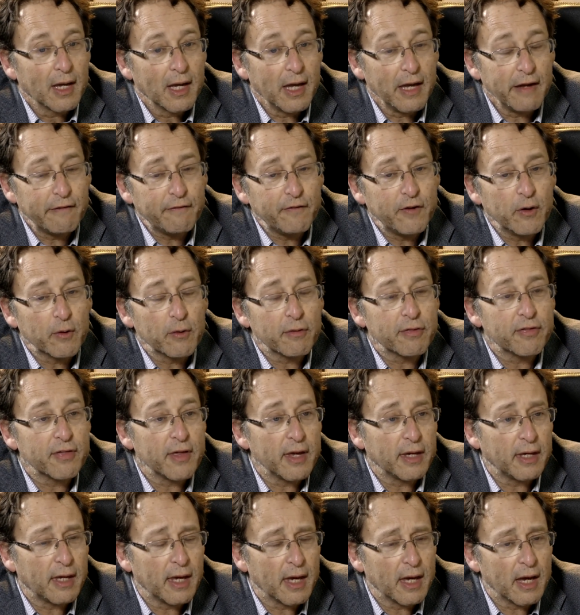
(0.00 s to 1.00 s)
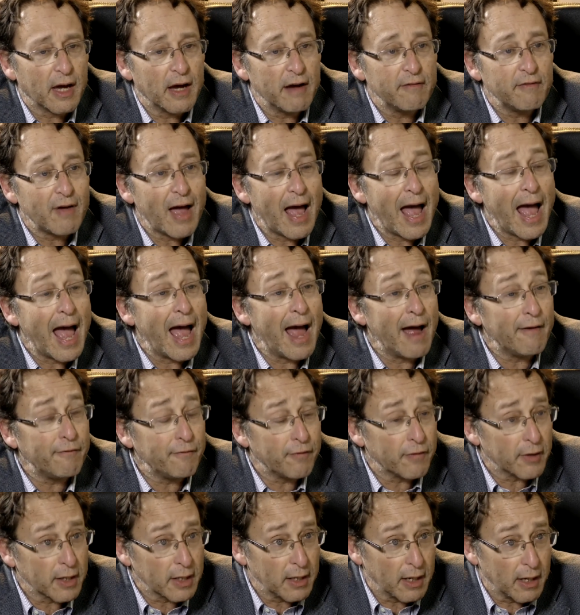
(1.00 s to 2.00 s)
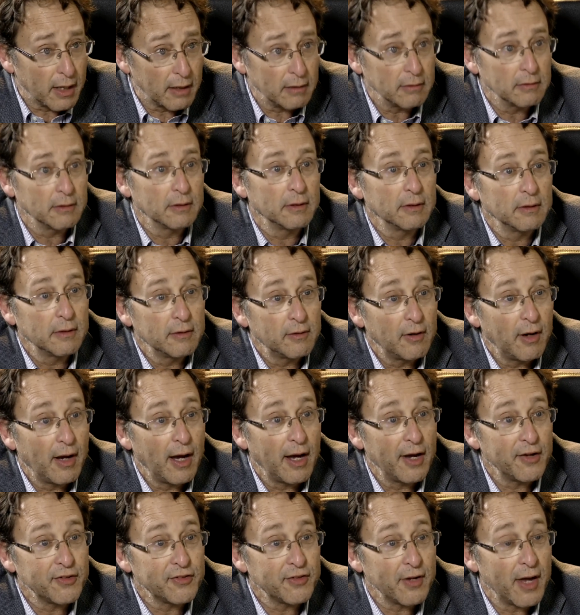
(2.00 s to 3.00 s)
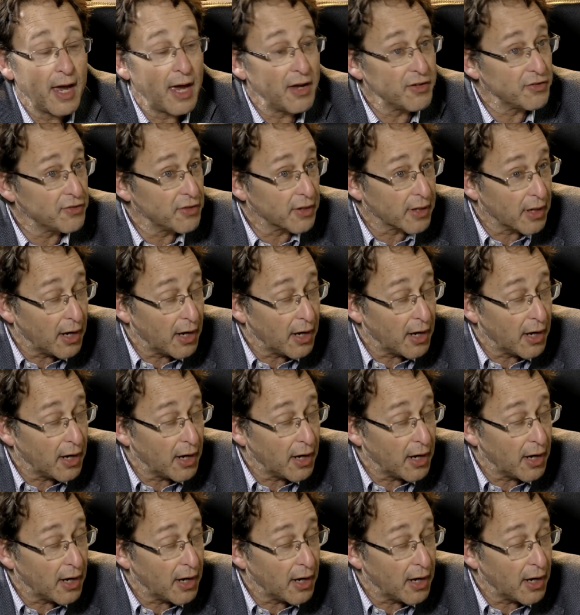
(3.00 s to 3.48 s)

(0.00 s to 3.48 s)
if you're thinking of Africa as, as the